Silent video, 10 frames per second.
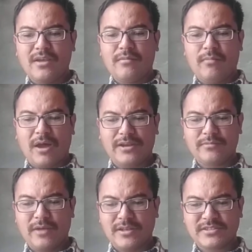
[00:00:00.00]

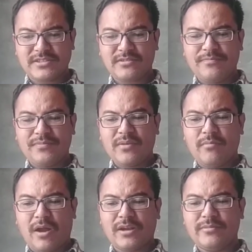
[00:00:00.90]
Answer:
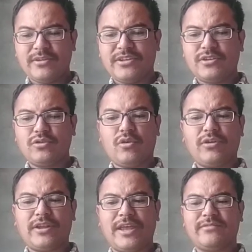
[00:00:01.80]
Barnaby did
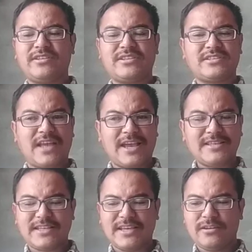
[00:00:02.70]
not have the
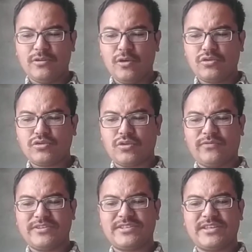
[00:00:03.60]
size and looks of
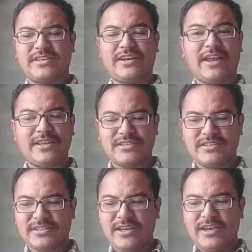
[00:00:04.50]
a secret
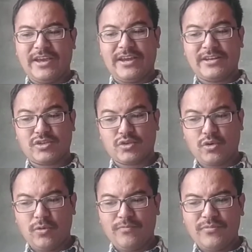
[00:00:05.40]
agent, and
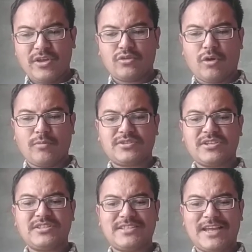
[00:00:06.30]
so
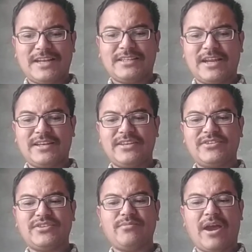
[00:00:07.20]
Thompson said that he
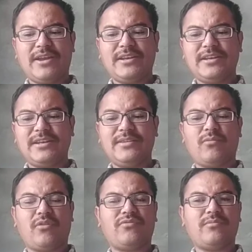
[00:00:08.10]
reminded him
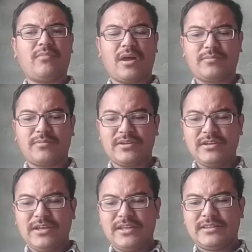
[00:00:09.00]
of a barber
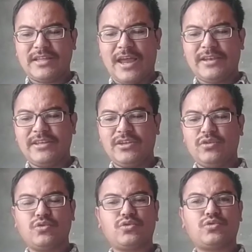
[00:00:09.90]
that he
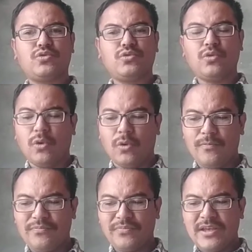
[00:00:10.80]
used to
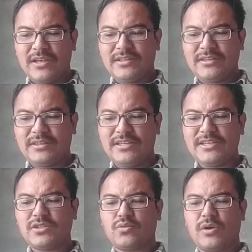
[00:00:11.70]
know.
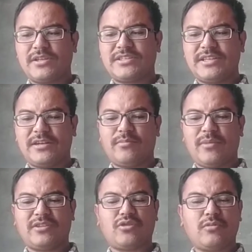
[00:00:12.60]
This was said
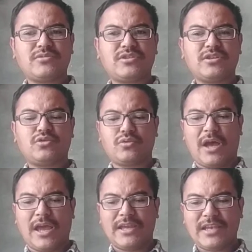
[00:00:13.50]
by Thompson to
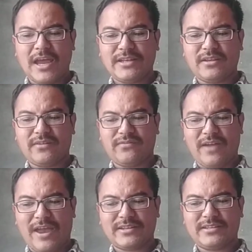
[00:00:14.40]
highlight the
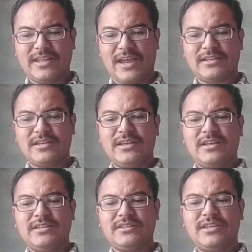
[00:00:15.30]
fact that
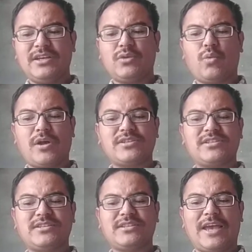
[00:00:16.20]
there
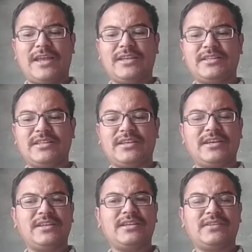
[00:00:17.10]
wasn't anything
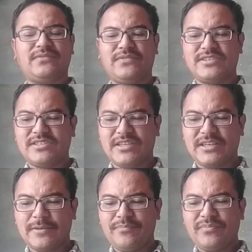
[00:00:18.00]
in his
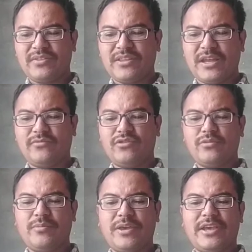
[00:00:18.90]
physique that would
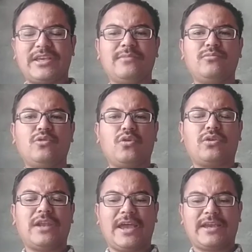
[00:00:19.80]
make him look
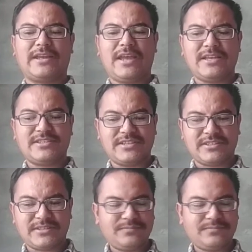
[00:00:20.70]
like an agent.